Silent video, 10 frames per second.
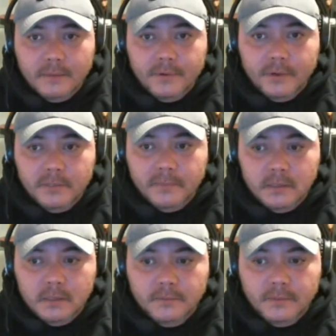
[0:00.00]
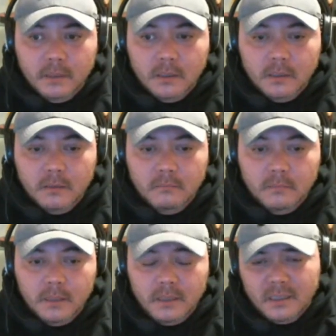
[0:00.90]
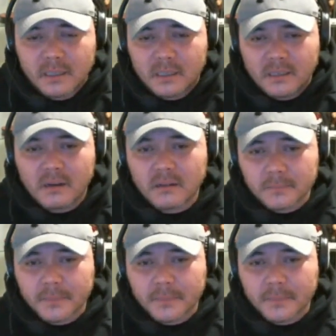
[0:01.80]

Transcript: they're not very expensive. And it all